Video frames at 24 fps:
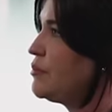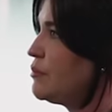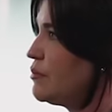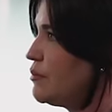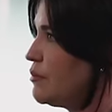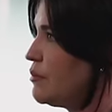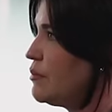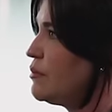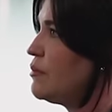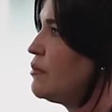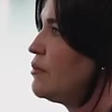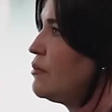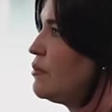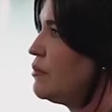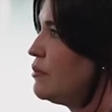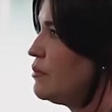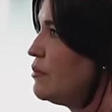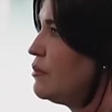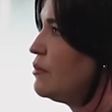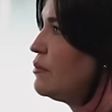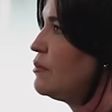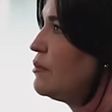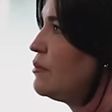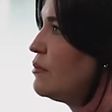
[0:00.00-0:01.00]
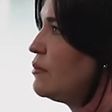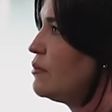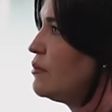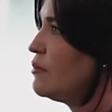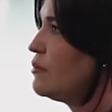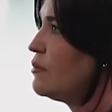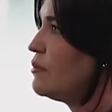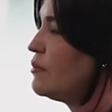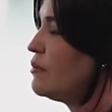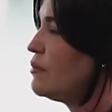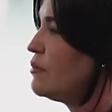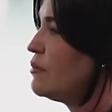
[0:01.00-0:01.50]

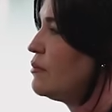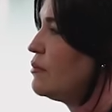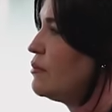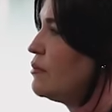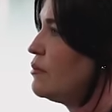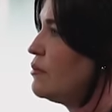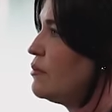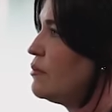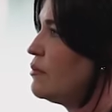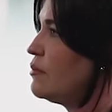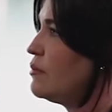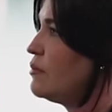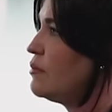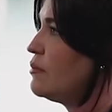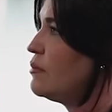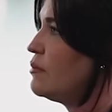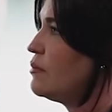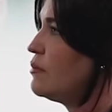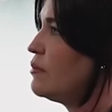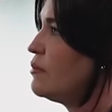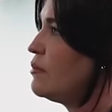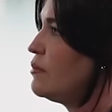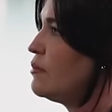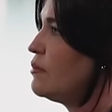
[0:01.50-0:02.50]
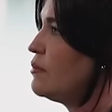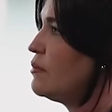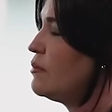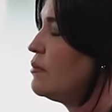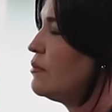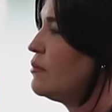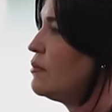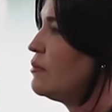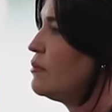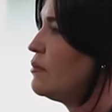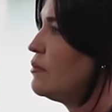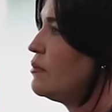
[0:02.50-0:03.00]

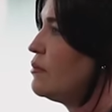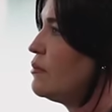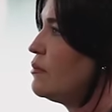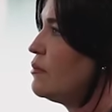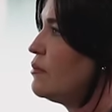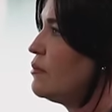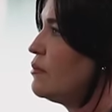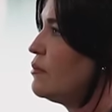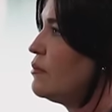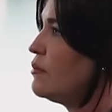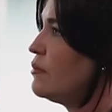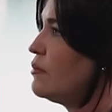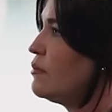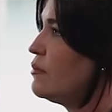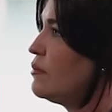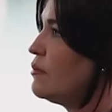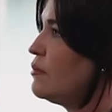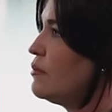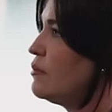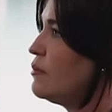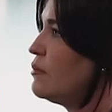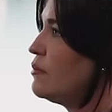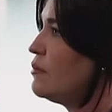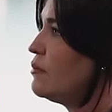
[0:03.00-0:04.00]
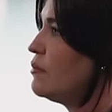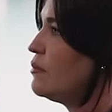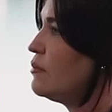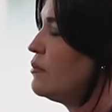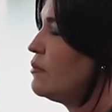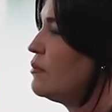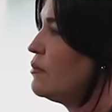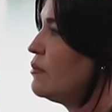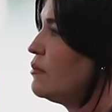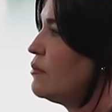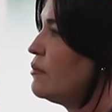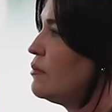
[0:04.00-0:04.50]

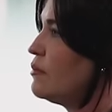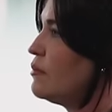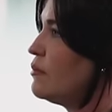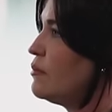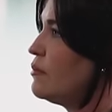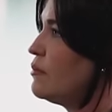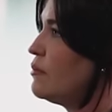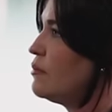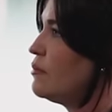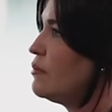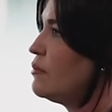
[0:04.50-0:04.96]
The person shown says nothing.